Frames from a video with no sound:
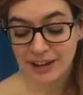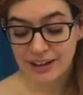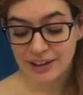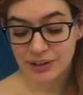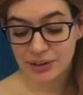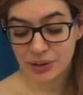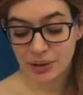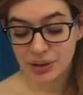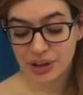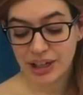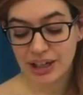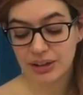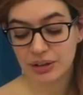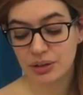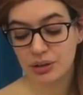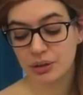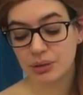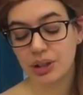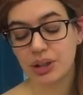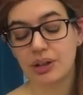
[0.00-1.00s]
So again, Le
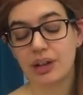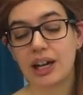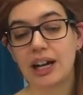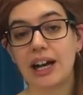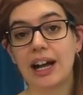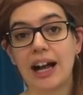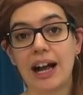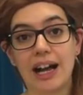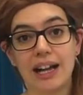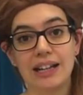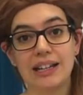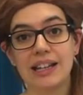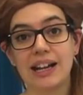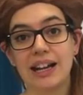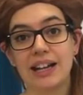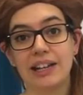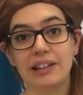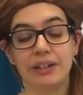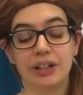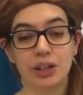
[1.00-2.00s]
Lion et le Rat, highly,
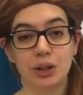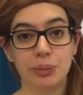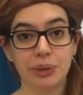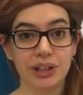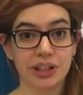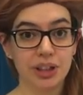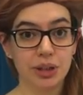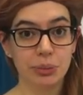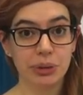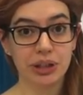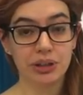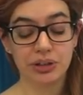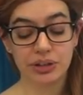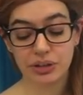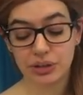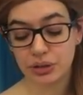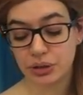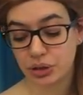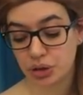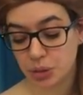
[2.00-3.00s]
highly recommended because
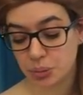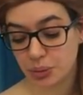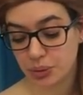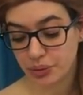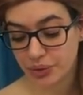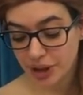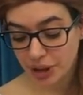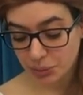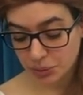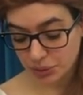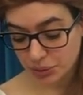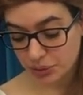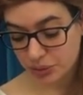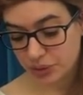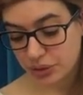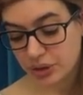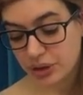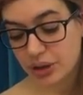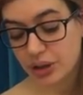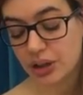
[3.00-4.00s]
it's a super
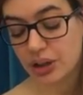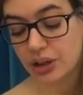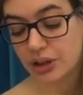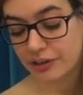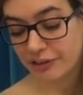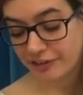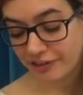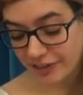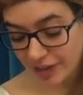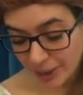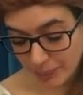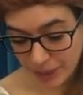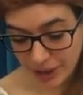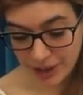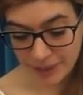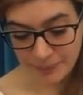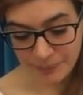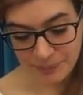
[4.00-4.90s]
famous uh, fable.